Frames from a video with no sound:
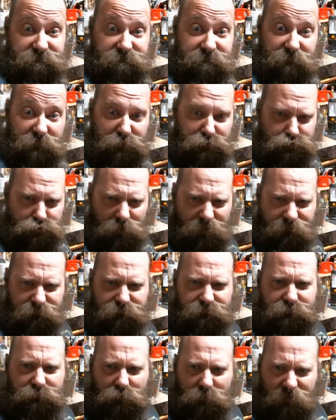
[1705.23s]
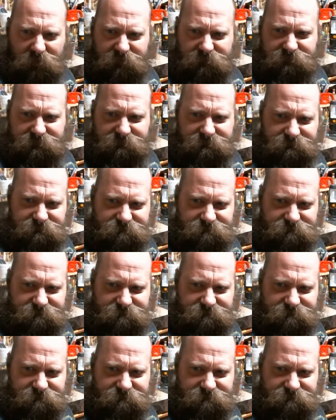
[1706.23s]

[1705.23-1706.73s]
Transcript: His life was great.